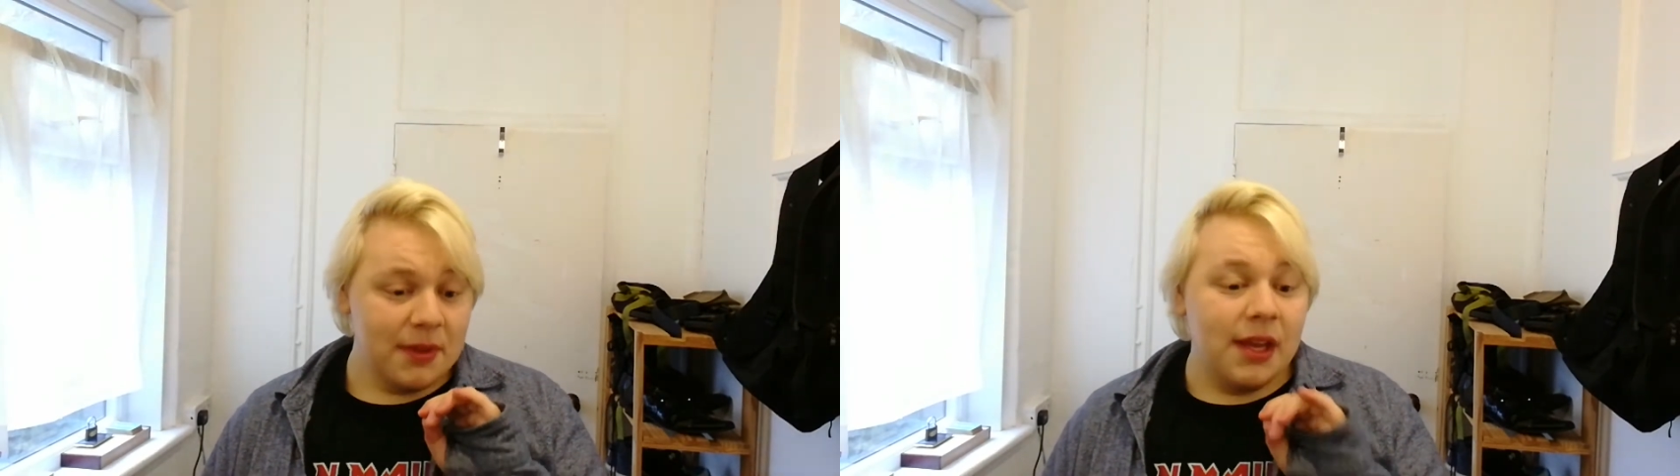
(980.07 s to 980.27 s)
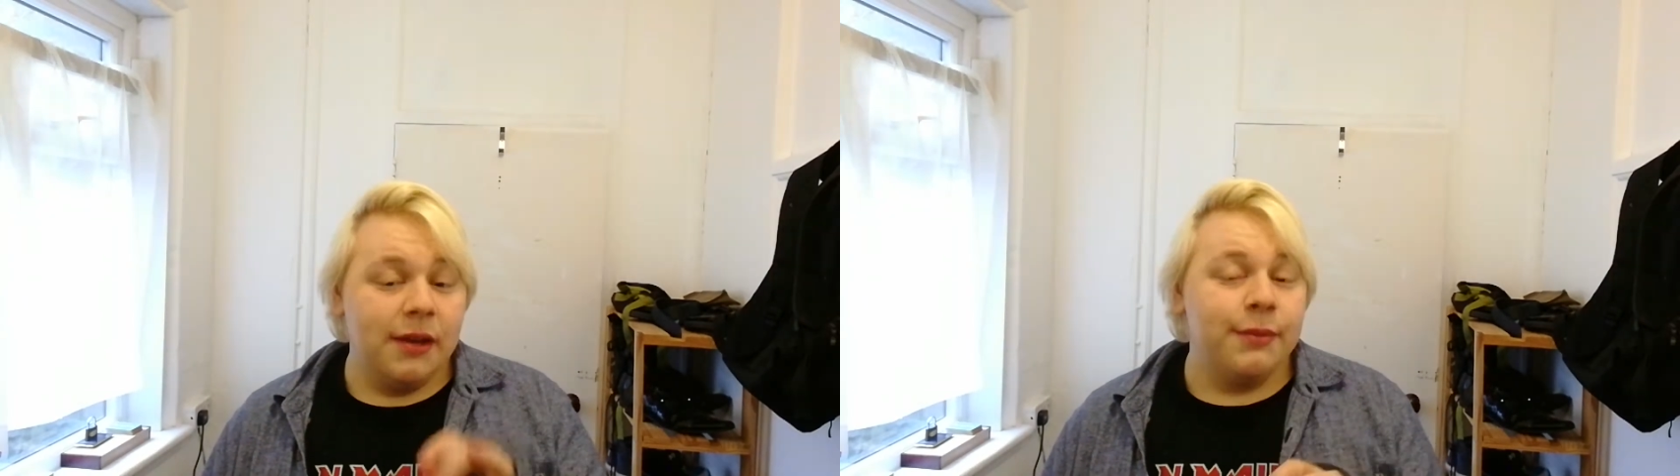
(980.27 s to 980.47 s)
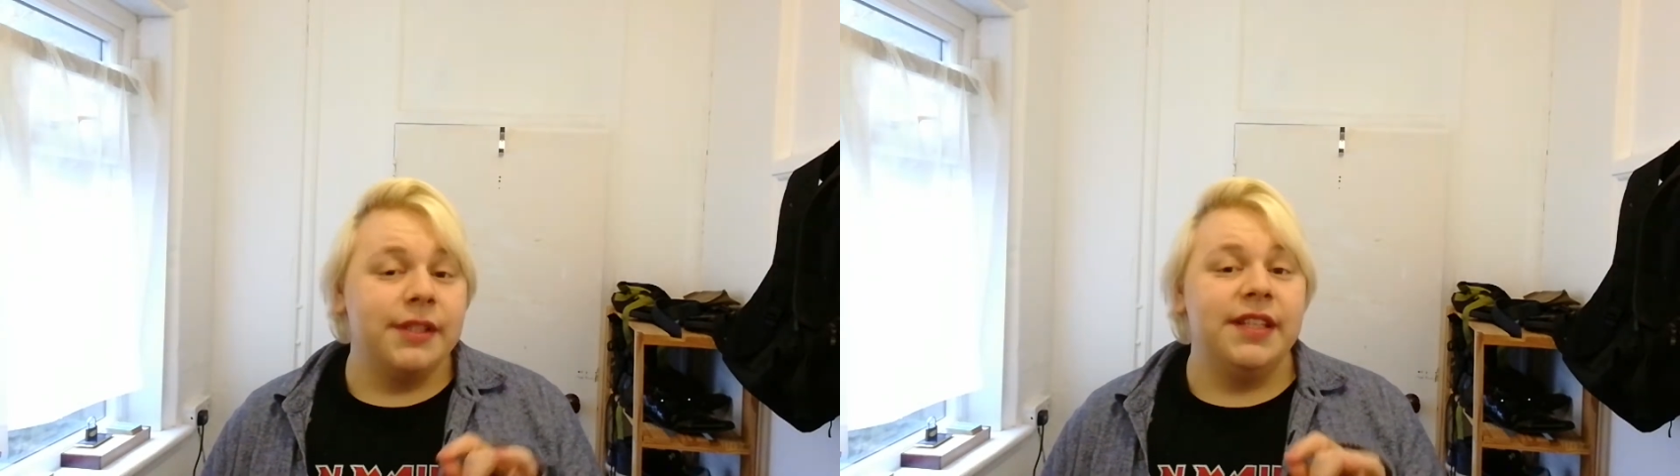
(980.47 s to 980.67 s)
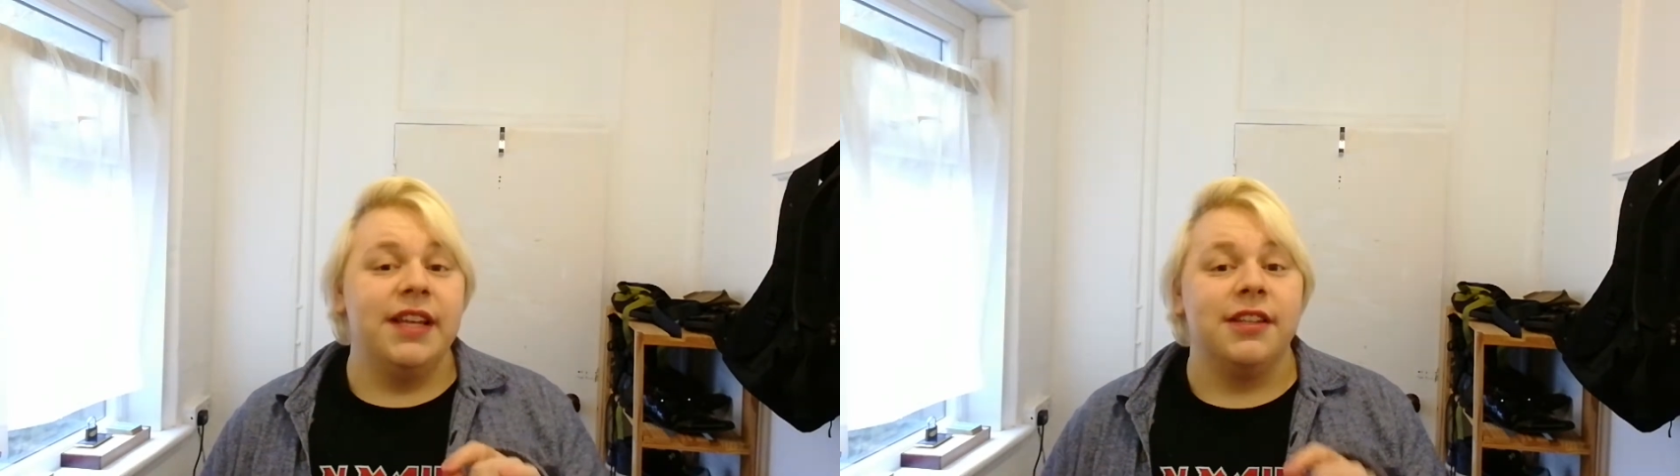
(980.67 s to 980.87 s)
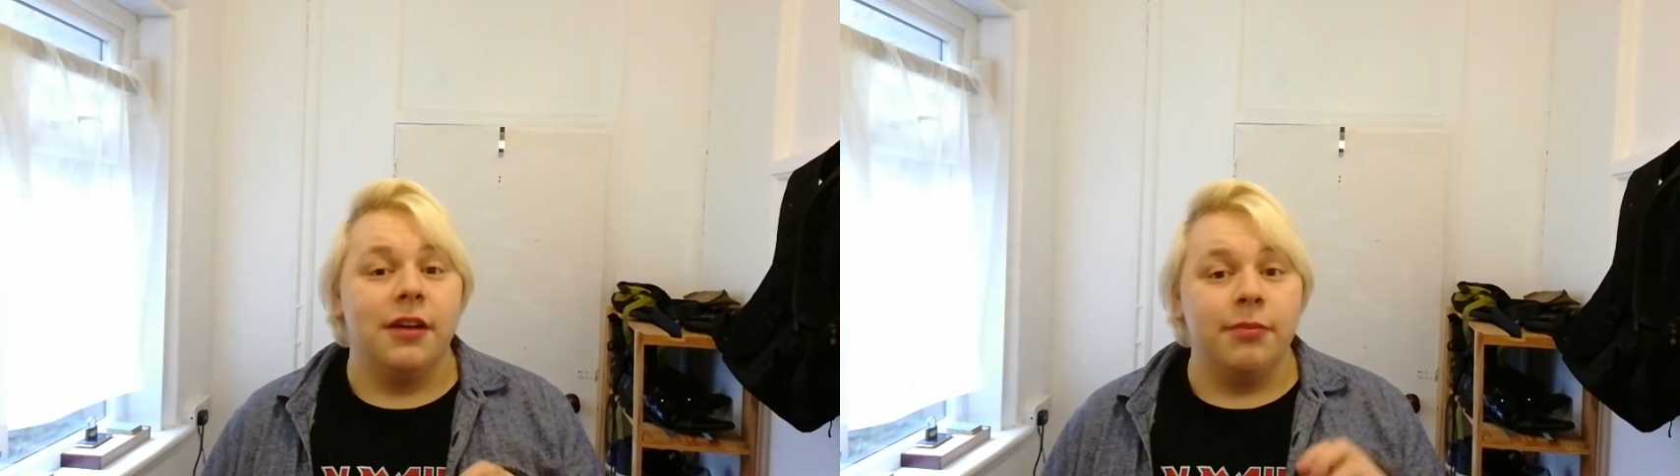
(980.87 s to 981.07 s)
and it was
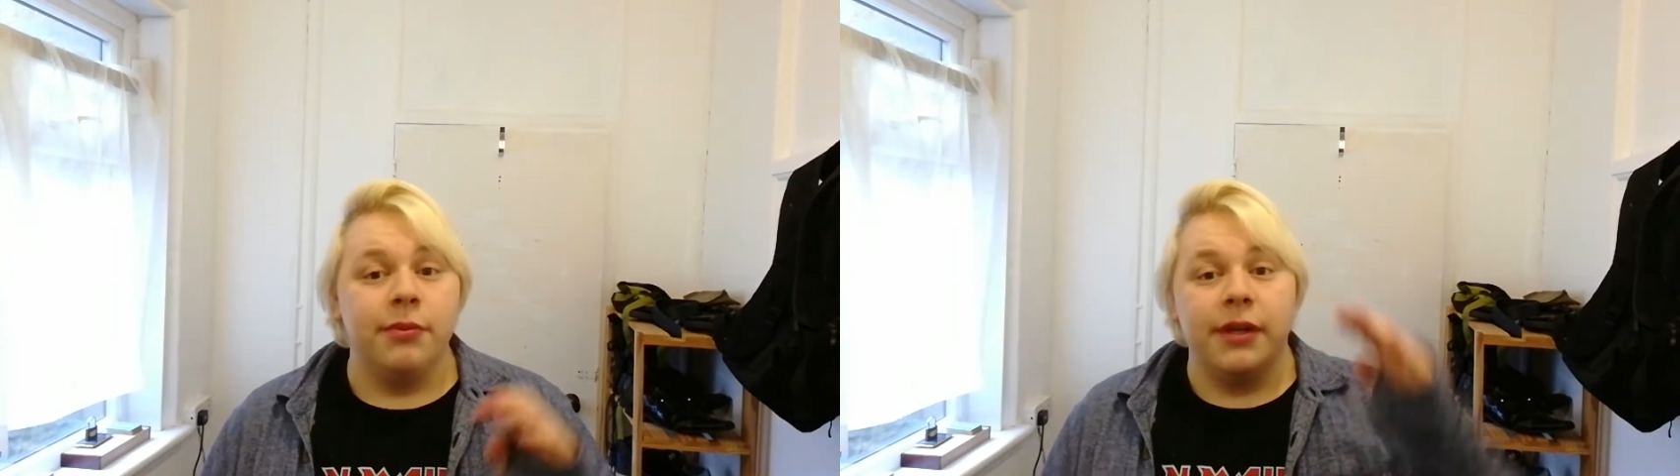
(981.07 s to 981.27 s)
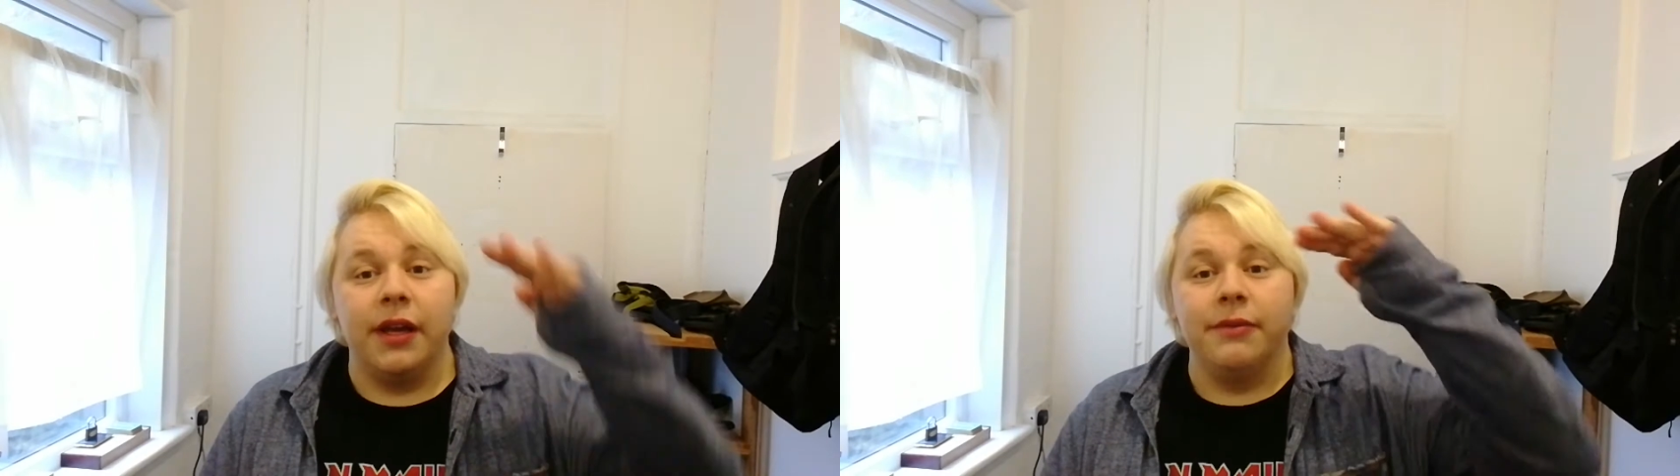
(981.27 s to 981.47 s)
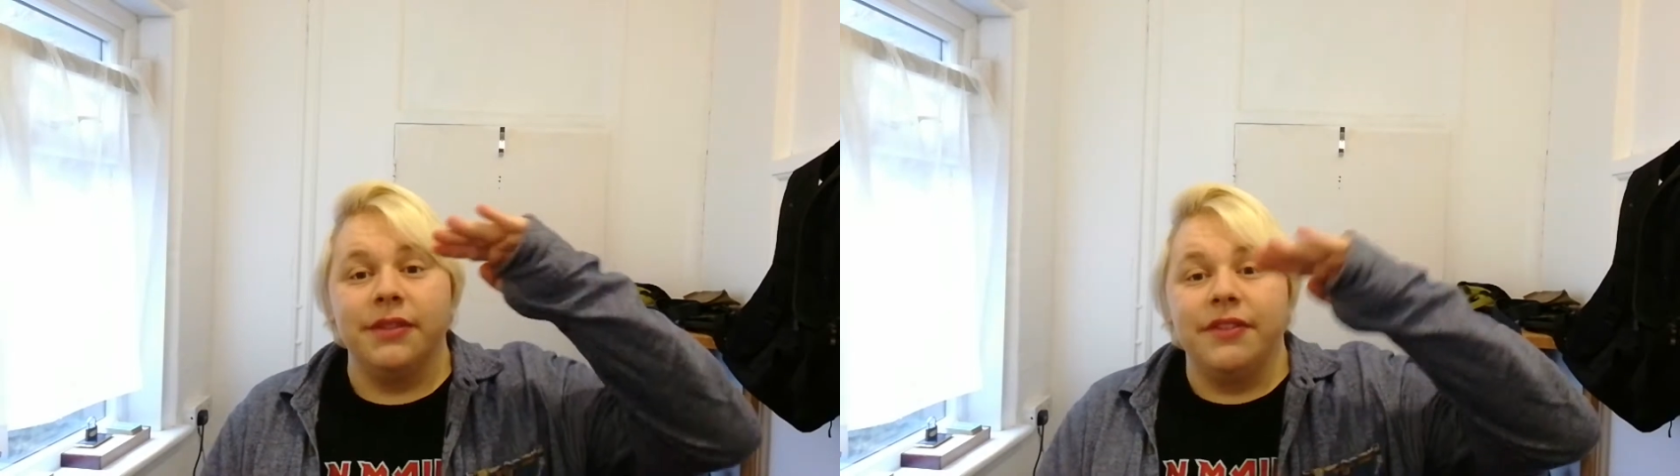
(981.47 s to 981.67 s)
set up when I was